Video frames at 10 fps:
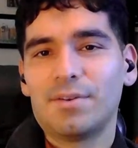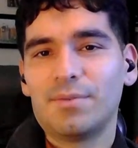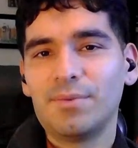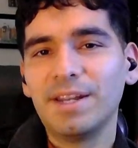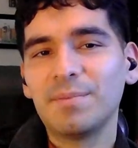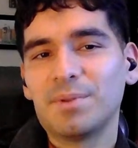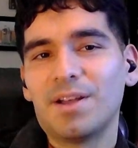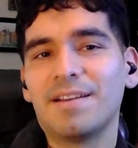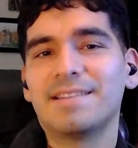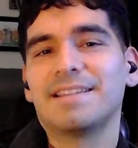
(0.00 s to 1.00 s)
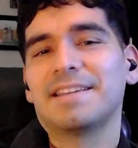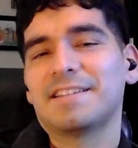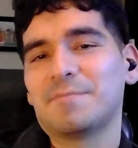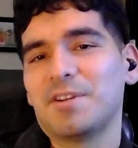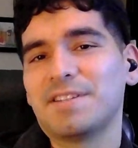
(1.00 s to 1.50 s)
Reading Blah is like
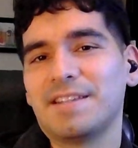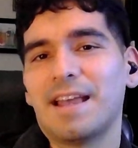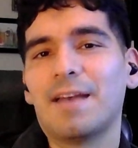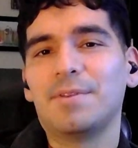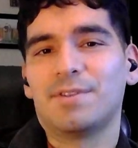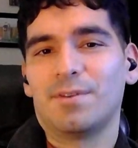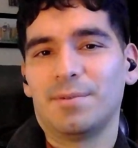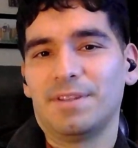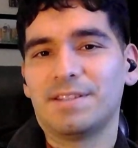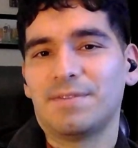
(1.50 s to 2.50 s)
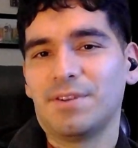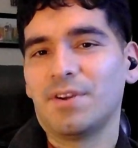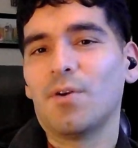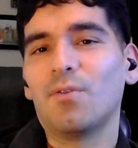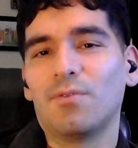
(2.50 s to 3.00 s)
experiencing heavy turbulence for your
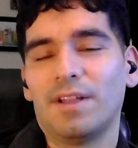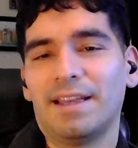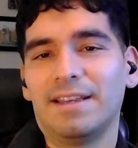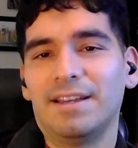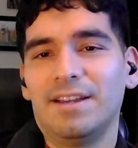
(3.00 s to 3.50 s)
whole flight,